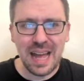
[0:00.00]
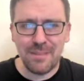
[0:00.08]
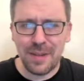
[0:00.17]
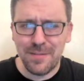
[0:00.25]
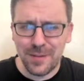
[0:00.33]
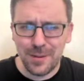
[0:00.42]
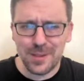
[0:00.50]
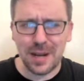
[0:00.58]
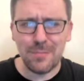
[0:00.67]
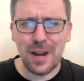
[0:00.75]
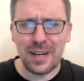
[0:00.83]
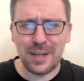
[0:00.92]
My views
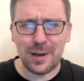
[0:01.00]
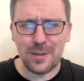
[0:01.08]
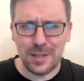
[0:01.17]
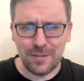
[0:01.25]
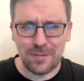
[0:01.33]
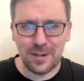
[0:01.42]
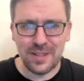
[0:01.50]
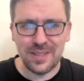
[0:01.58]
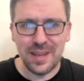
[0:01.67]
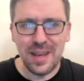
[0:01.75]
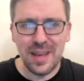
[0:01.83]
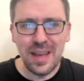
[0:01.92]
on Reddick are different,
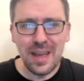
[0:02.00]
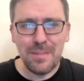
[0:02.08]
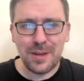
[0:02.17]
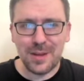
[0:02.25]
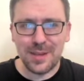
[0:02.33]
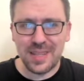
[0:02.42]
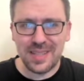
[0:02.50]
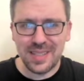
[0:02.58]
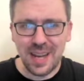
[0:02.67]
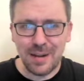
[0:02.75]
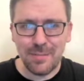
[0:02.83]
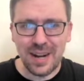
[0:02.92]
because
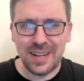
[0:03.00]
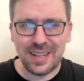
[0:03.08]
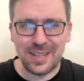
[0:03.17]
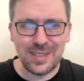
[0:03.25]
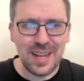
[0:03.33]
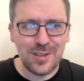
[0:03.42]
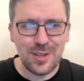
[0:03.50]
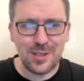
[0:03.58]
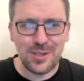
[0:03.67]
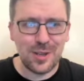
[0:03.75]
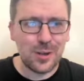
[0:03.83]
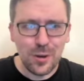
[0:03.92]
Haason Reddick is not
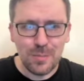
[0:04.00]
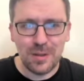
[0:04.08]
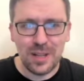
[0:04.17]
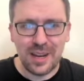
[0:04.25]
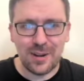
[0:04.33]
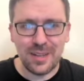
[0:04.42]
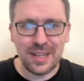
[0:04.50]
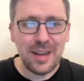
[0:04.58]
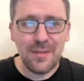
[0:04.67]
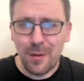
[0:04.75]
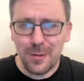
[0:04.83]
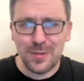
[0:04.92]
just a good player. Like,
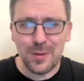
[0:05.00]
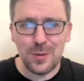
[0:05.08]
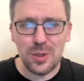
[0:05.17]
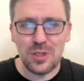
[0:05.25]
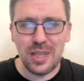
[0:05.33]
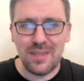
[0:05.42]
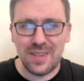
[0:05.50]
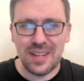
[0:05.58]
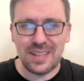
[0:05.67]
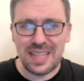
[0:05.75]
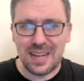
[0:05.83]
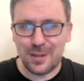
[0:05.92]
I've always viewed
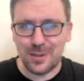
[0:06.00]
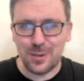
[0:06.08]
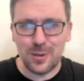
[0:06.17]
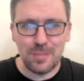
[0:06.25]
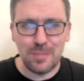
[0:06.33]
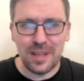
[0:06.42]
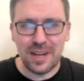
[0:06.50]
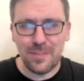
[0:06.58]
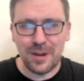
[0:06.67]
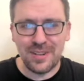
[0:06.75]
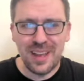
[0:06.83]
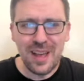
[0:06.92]
Jadeveon Clowney as a good player,
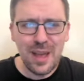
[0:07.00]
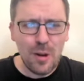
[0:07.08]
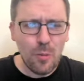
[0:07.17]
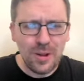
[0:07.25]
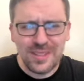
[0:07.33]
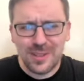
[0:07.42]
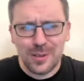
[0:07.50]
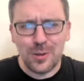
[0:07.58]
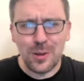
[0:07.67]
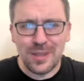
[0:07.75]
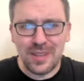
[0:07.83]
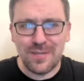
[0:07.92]
but what's a
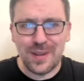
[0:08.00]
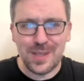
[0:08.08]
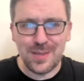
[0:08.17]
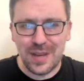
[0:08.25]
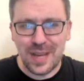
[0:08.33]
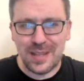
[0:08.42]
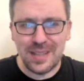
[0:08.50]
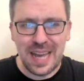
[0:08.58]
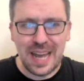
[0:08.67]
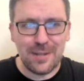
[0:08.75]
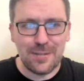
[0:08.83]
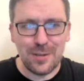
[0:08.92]
good defensive end
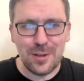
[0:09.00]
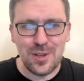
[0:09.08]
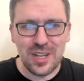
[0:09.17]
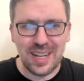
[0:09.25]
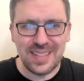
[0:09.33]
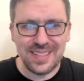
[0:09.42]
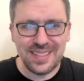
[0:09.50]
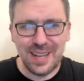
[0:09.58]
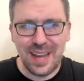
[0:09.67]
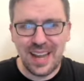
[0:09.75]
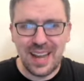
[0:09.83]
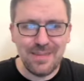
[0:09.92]
add for the Jets?
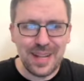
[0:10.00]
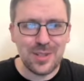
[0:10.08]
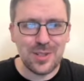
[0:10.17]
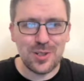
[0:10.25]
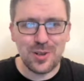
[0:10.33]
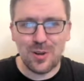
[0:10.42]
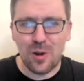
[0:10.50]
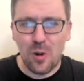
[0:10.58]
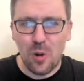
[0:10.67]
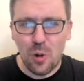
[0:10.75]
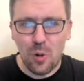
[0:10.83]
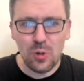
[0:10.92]
I'm not sure a
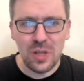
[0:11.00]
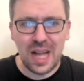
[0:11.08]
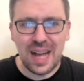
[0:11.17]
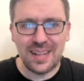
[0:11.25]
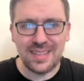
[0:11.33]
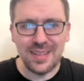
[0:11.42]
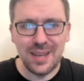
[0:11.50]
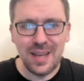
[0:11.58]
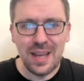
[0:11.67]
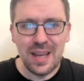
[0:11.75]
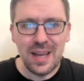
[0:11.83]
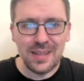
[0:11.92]
whole lot.
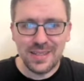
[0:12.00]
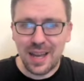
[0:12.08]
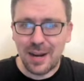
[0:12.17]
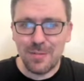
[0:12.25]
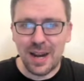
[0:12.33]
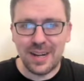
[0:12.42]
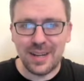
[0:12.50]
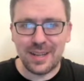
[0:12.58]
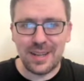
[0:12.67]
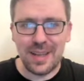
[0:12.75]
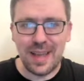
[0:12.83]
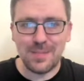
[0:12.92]
Haason Reddick
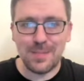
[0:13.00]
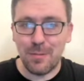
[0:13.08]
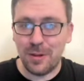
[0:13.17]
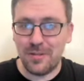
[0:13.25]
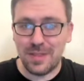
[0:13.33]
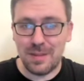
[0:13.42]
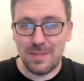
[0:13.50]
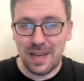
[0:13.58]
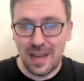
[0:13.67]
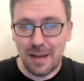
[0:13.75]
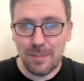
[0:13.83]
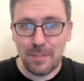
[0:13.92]
has been one of the
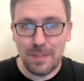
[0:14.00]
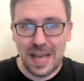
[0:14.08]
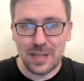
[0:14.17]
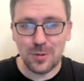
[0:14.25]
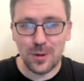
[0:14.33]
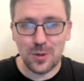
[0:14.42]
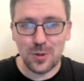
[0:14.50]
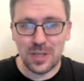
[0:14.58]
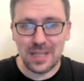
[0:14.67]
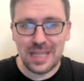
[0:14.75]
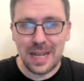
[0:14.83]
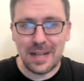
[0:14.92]
top pass rushers
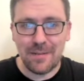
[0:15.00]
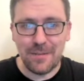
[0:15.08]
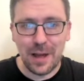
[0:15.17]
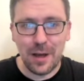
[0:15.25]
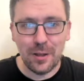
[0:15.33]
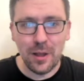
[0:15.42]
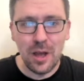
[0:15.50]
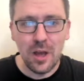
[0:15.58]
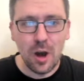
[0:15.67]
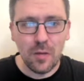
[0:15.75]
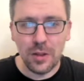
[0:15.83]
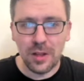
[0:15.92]
in the NFL
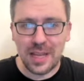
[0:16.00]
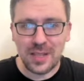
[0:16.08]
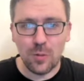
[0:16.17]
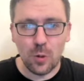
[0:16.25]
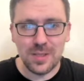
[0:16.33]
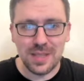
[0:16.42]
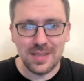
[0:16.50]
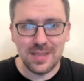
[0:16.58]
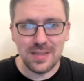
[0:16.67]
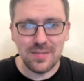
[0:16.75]
over the last four seasons.